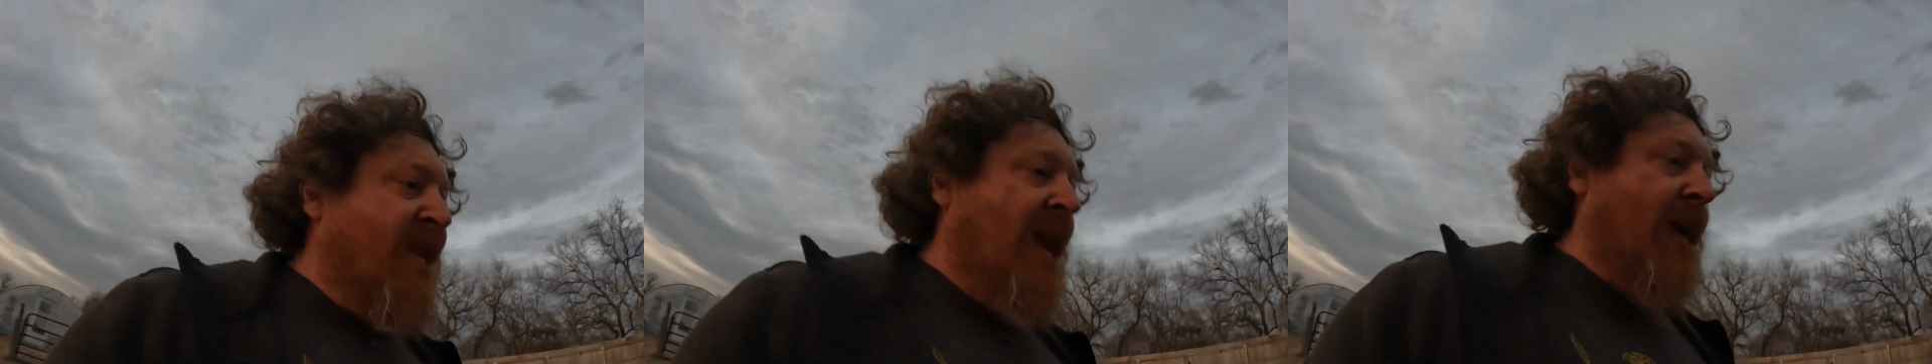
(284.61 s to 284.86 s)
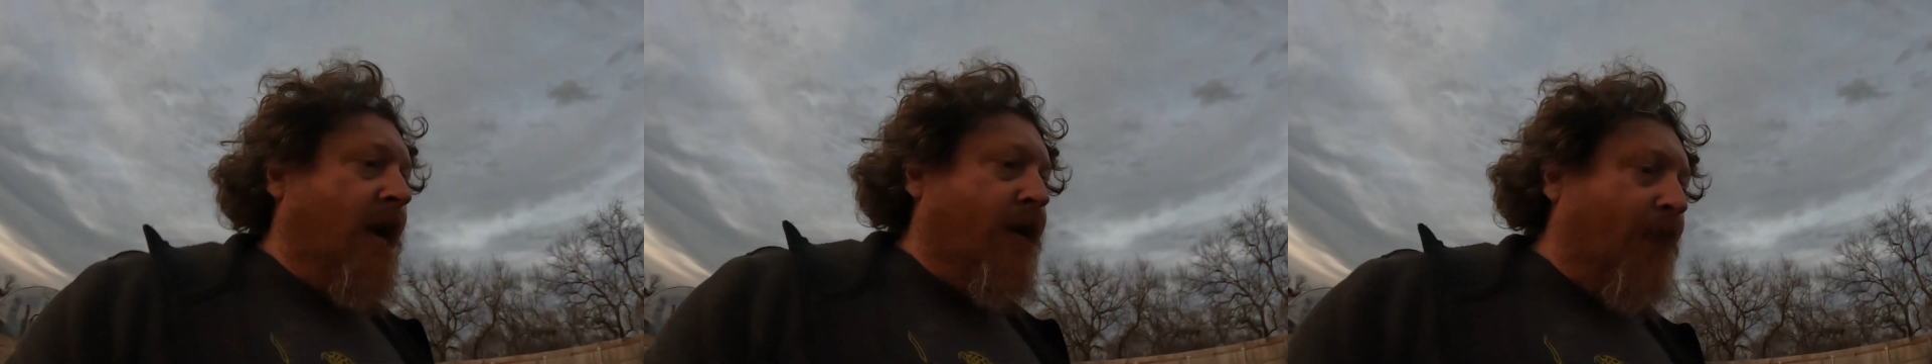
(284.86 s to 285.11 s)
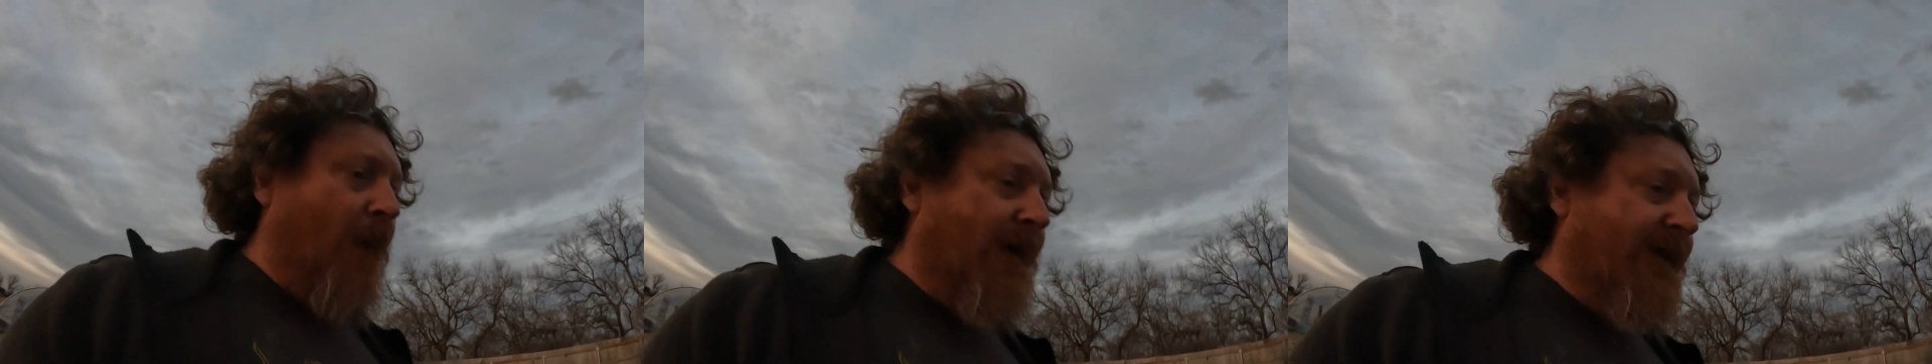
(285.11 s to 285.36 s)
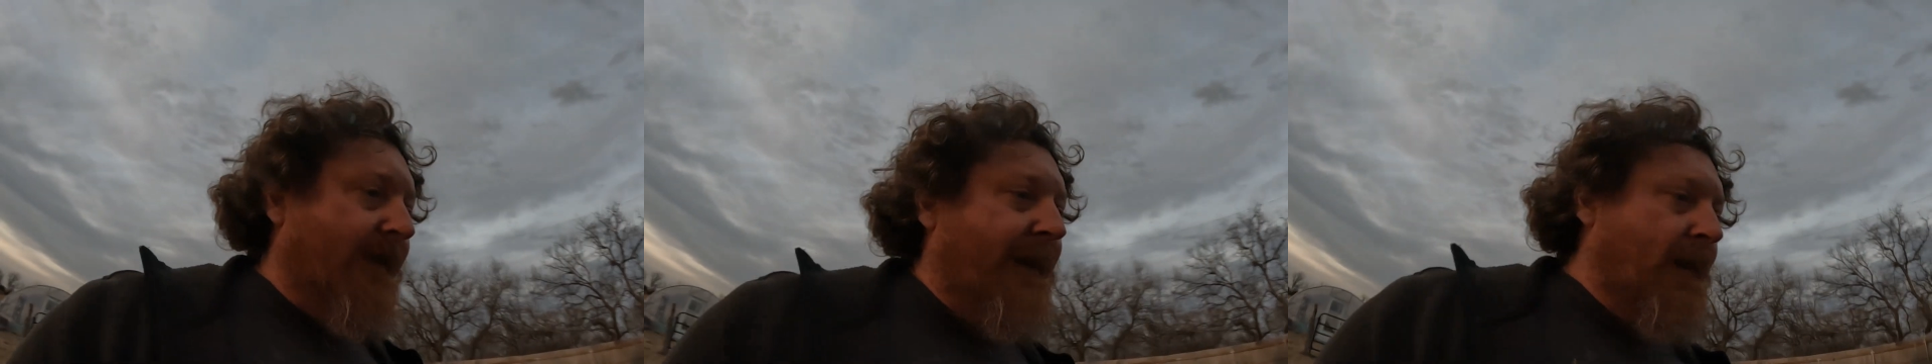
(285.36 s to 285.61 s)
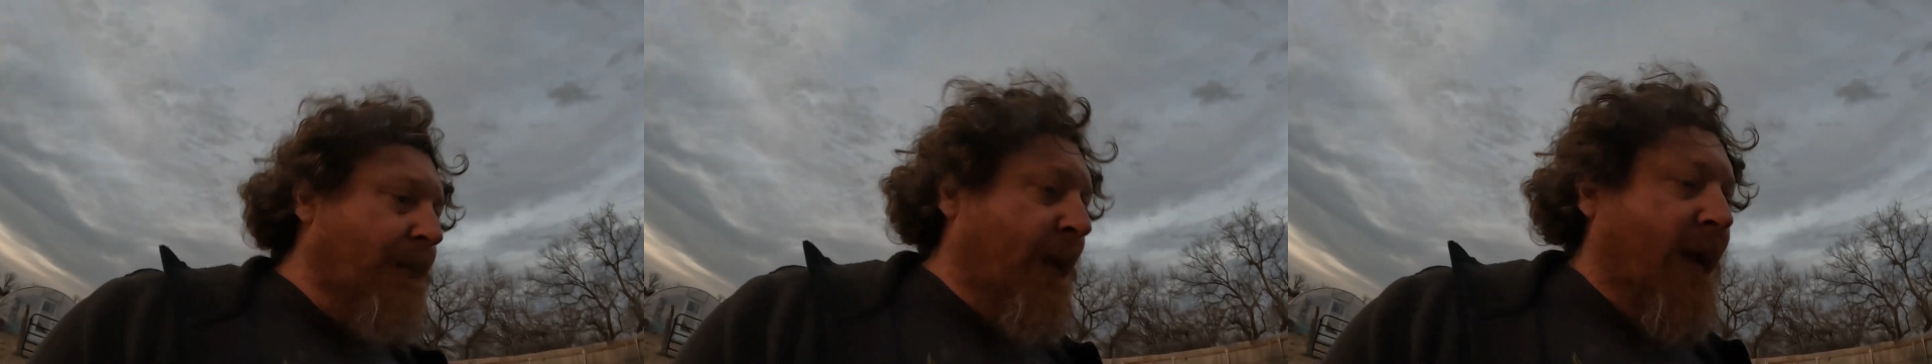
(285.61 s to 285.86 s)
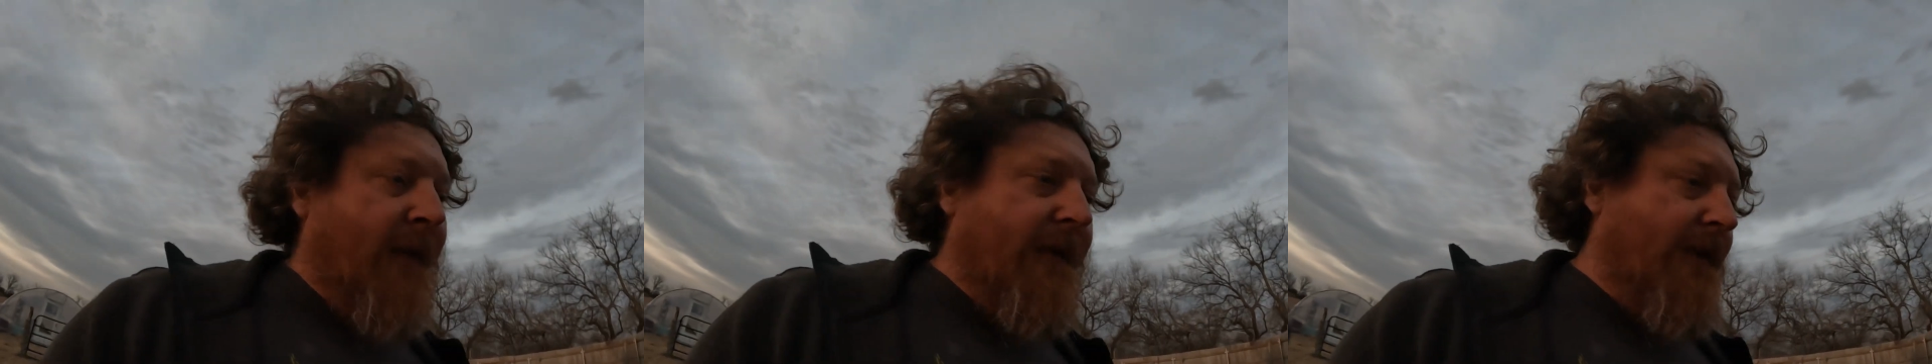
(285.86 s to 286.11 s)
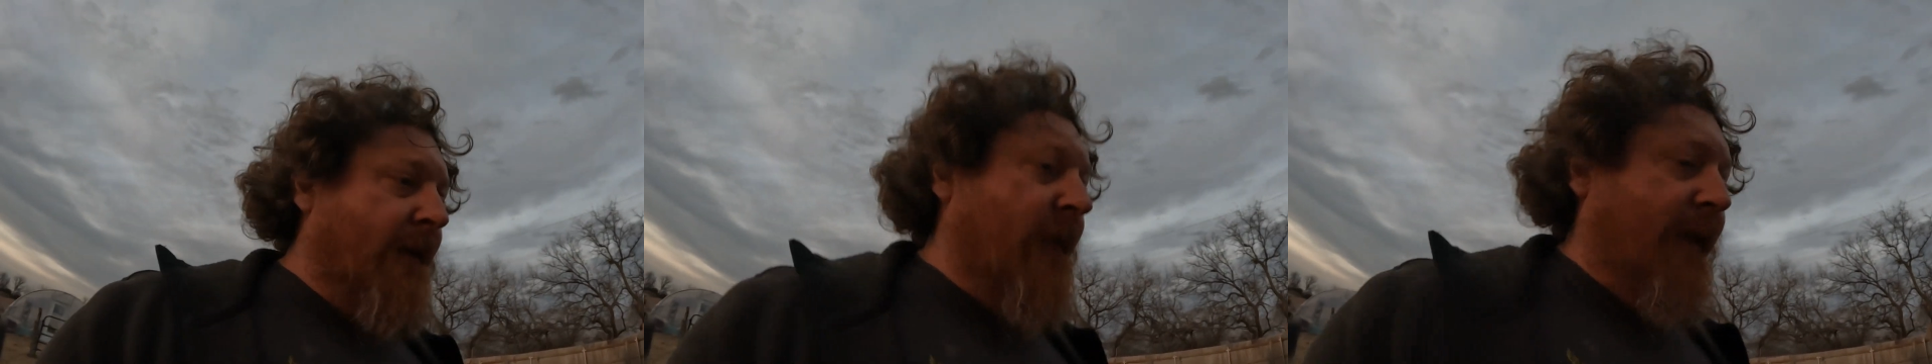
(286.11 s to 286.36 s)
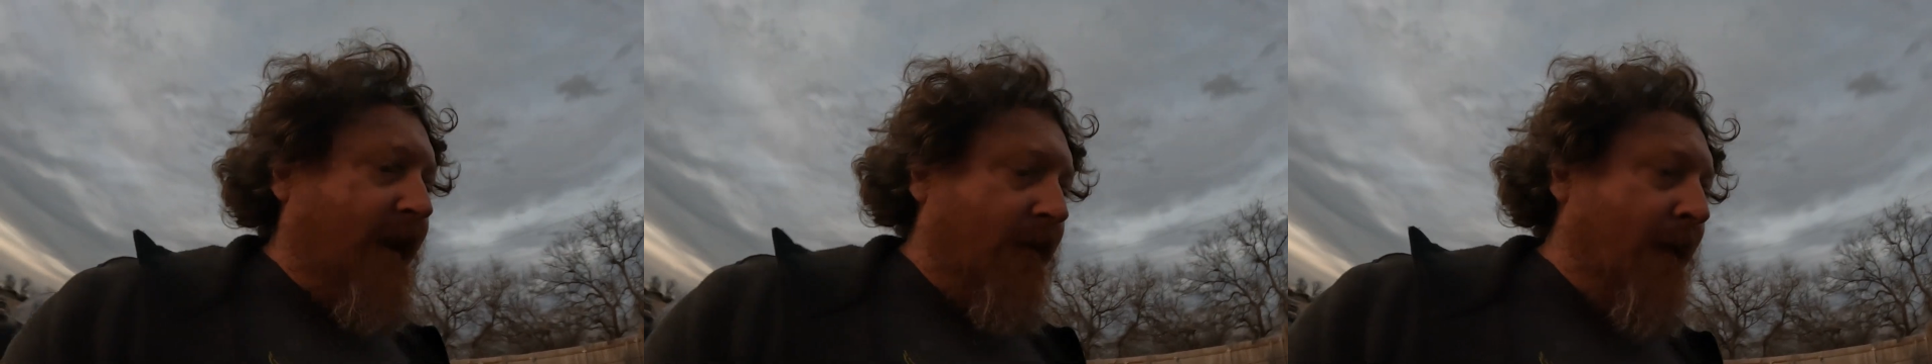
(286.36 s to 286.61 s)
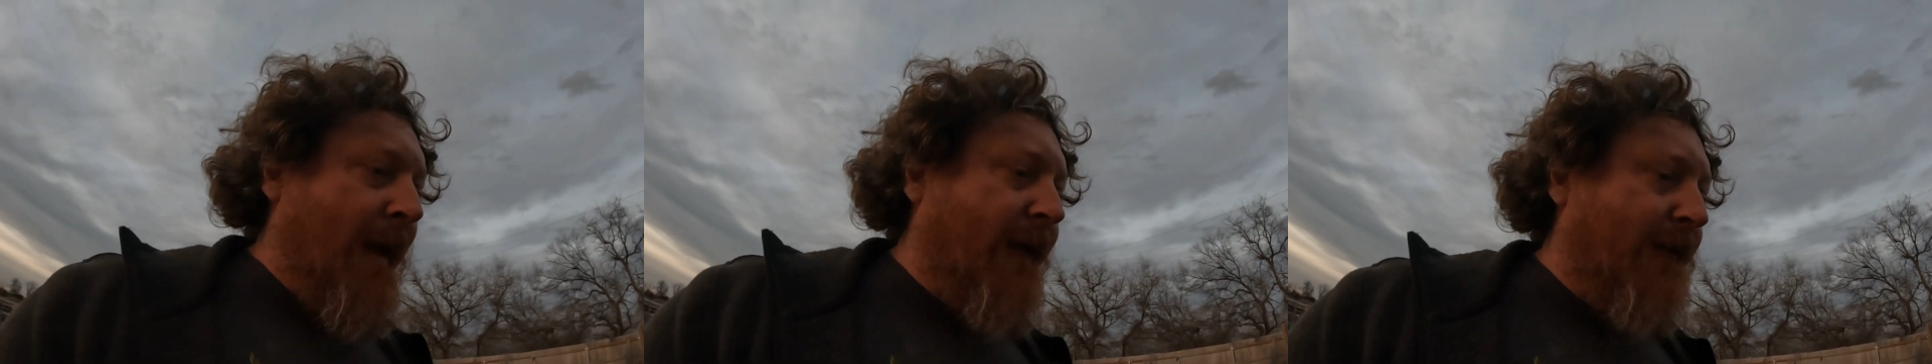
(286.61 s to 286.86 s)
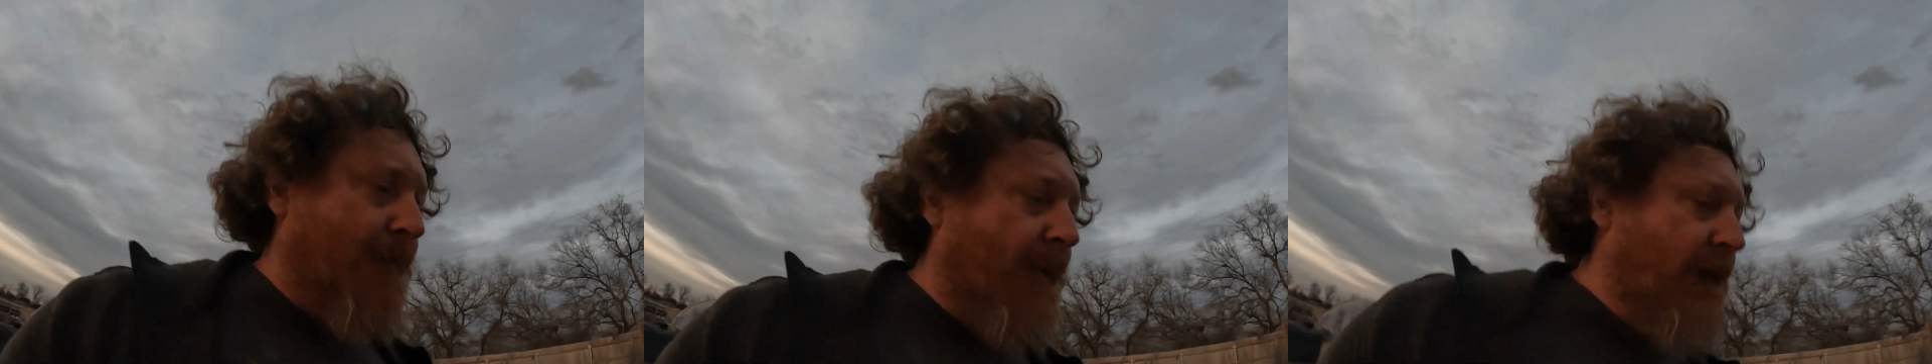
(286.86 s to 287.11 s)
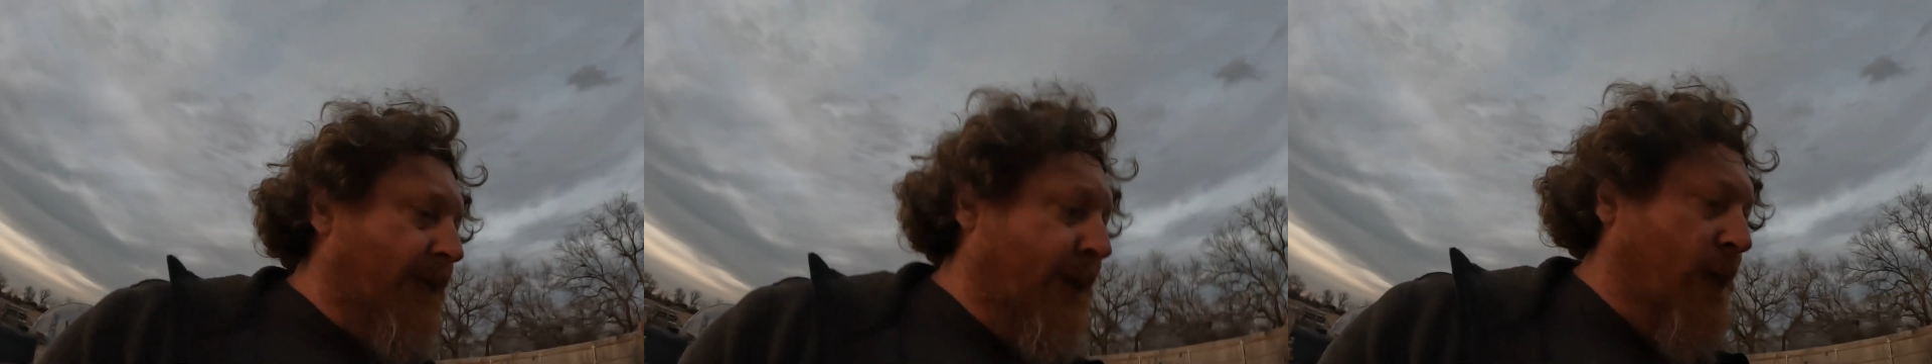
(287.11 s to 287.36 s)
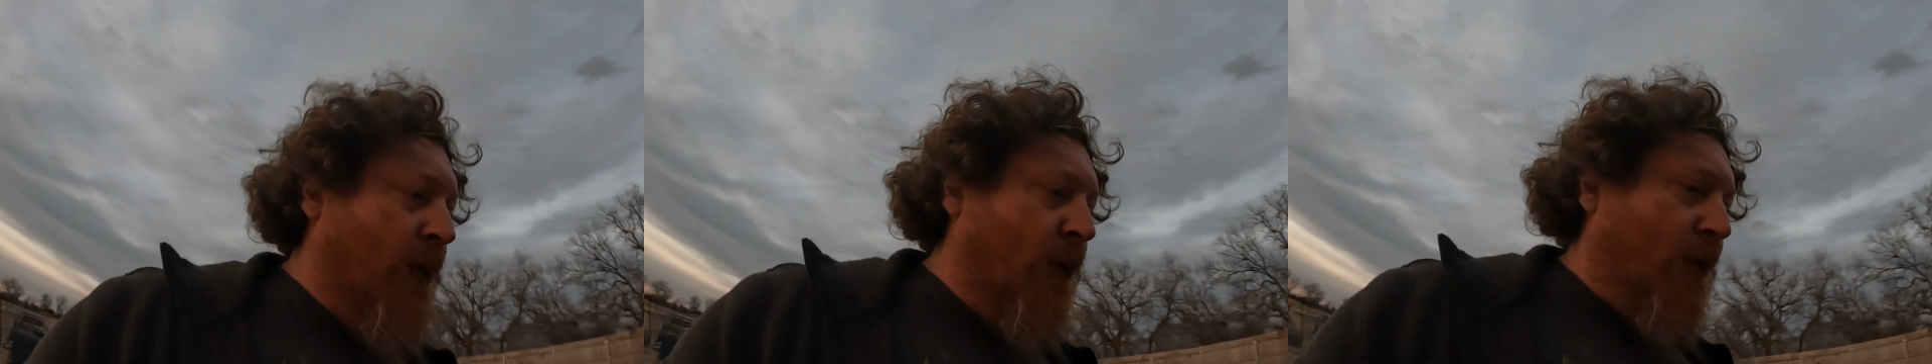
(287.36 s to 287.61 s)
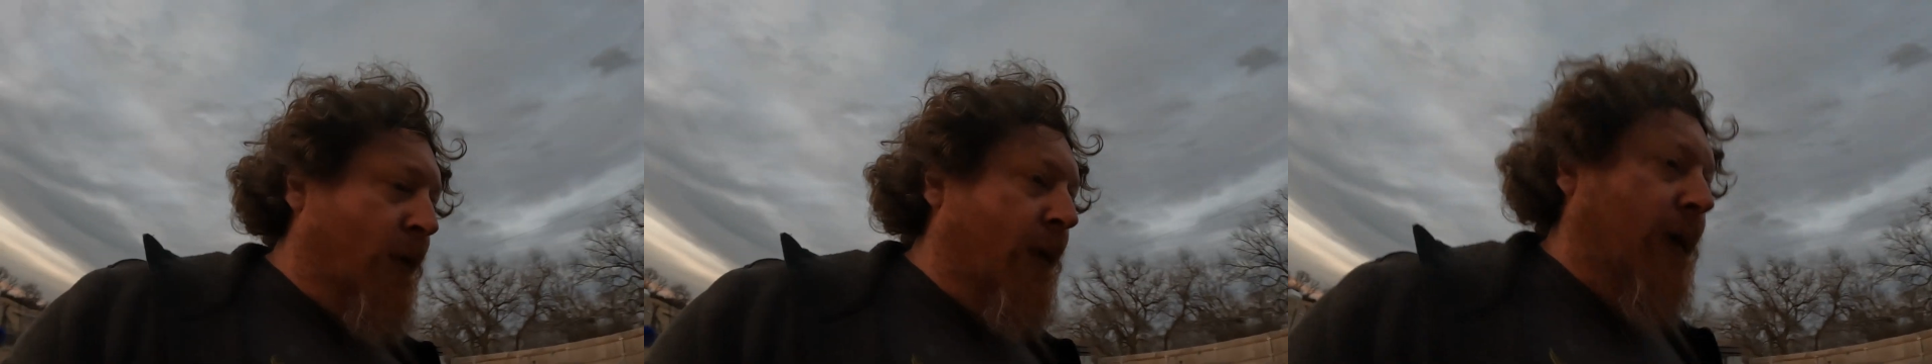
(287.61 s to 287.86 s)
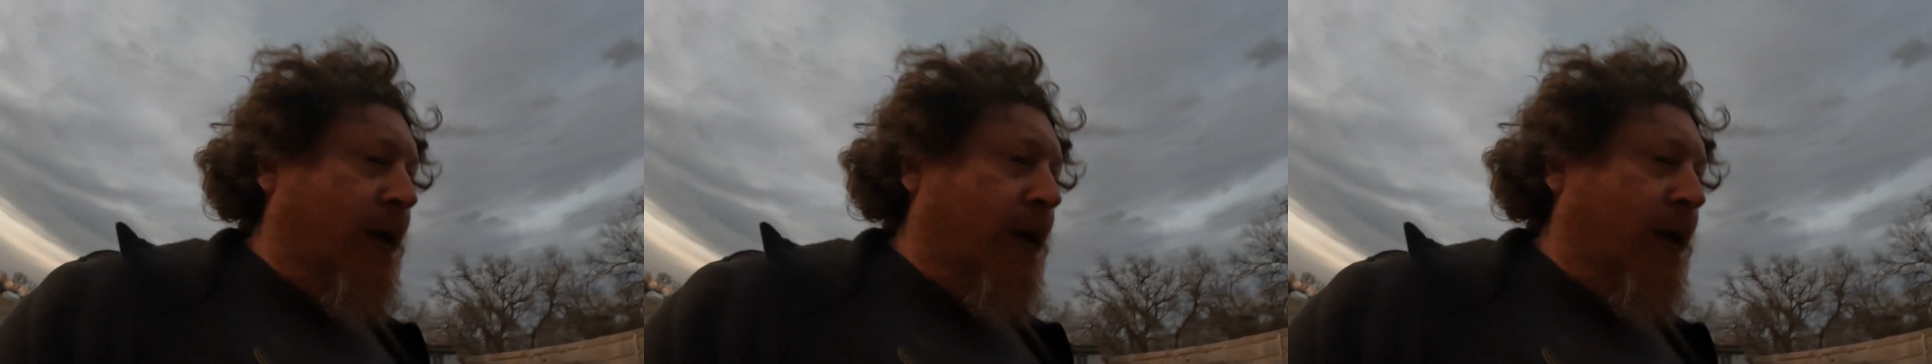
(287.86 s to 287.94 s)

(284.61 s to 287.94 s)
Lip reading: And unfortunately, places like mass-produced food